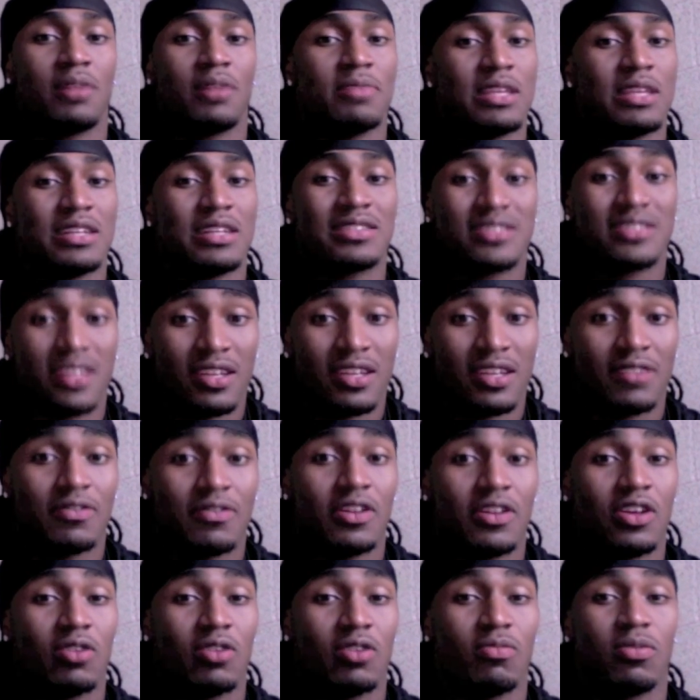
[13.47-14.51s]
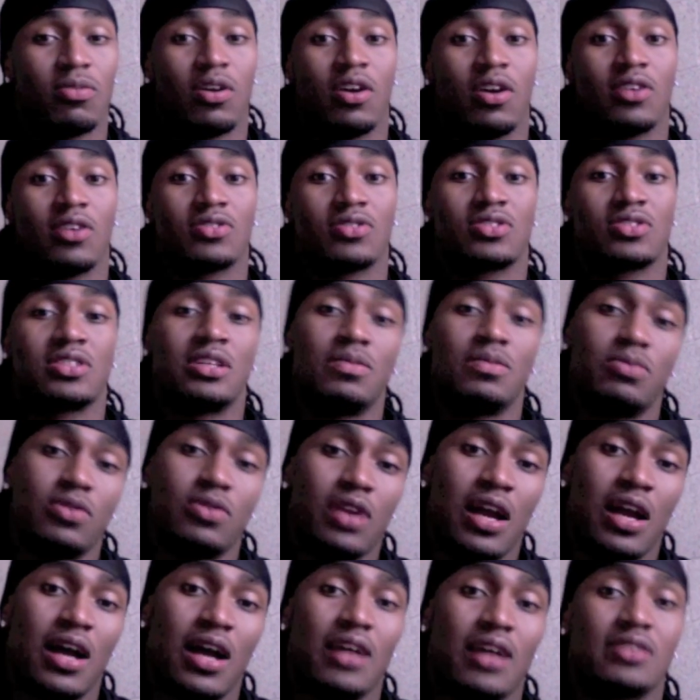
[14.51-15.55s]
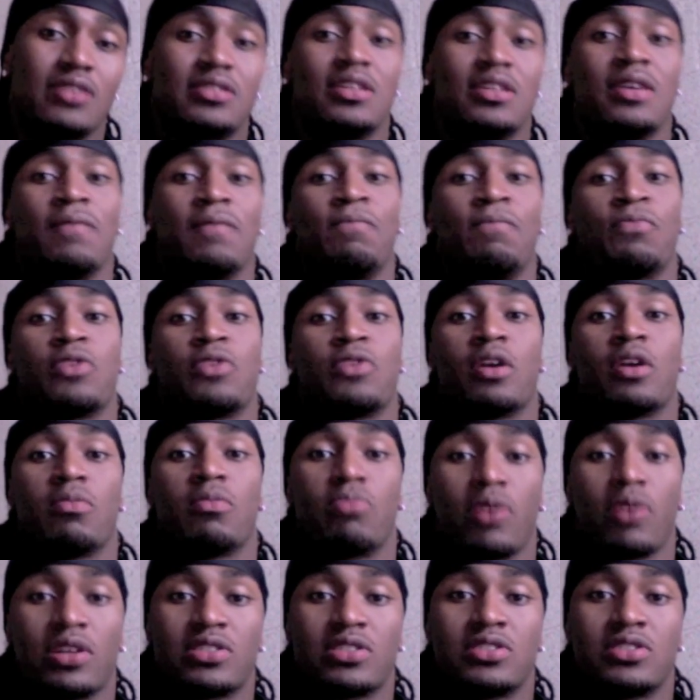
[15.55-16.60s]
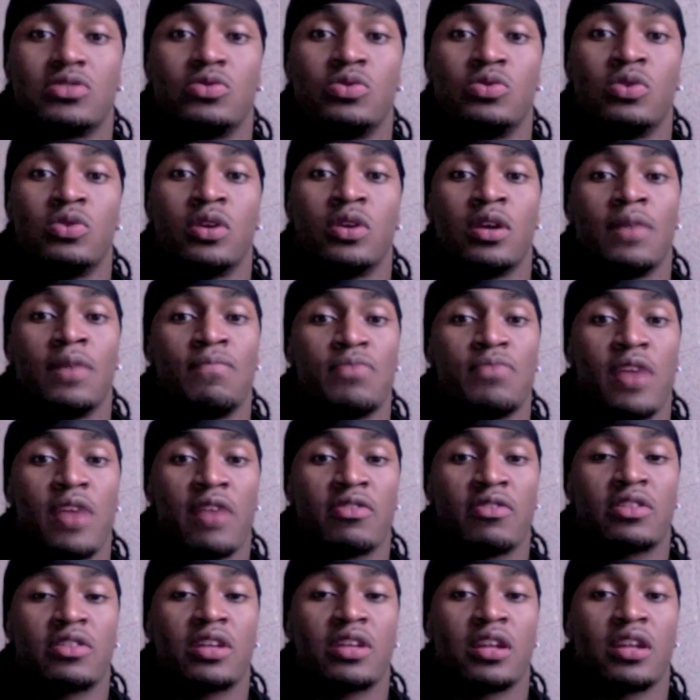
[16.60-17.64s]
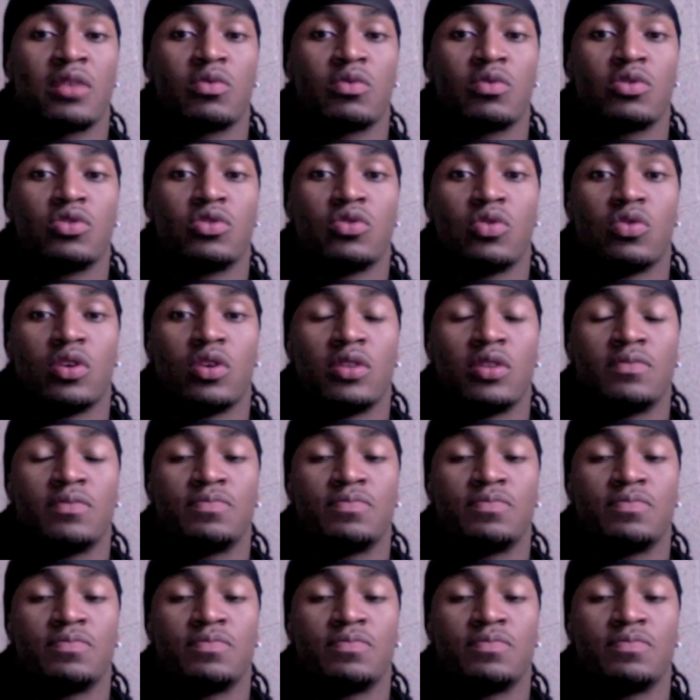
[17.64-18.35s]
I mean, a ton of video blogs. Keep you guys abreast to everything that we're doing